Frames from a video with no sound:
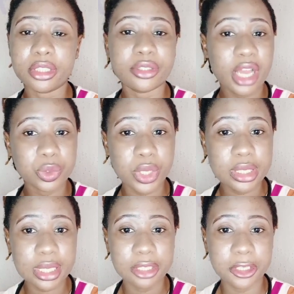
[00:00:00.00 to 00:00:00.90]

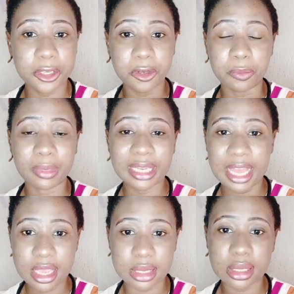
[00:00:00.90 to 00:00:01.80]
graduated
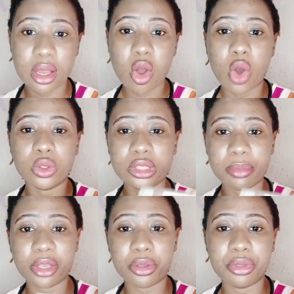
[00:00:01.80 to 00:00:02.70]
lines on the
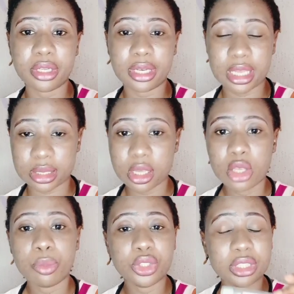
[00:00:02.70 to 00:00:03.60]
mercury in glass.
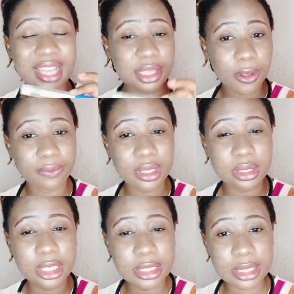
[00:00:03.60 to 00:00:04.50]
That of the
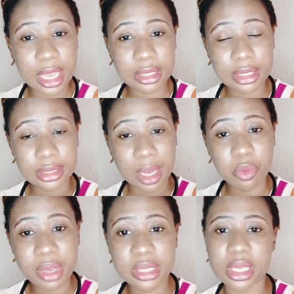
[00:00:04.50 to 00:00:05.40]
digital
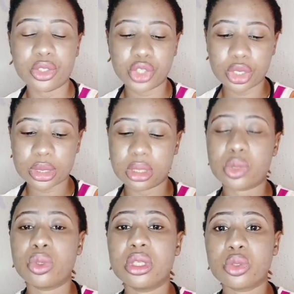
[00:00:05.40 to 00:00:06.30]
thermometer, just
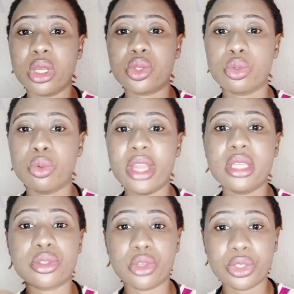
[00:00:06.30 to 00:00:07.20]
it's going to, when
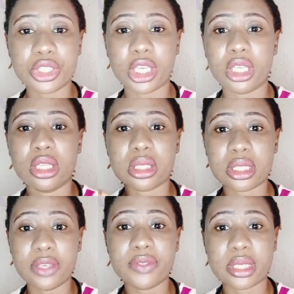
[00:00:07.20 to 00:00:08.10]
it's done checking, it
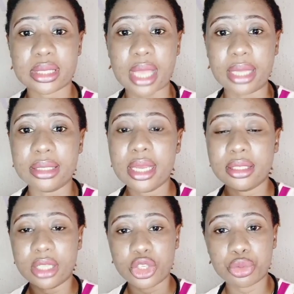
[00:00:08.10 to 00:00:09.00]
gives a sound,
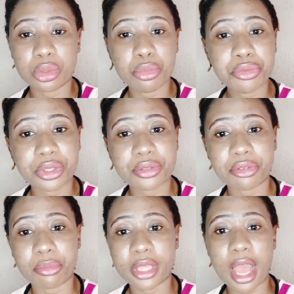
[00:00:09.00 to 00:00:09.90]
then you remove it
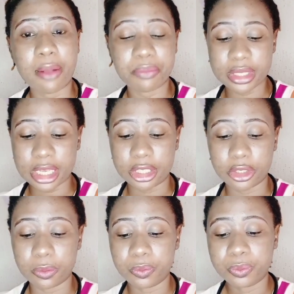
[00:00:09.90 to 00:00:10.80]
from the armpit and
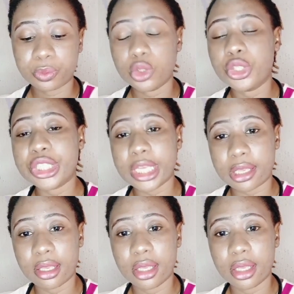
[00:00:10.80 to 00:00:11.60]
you check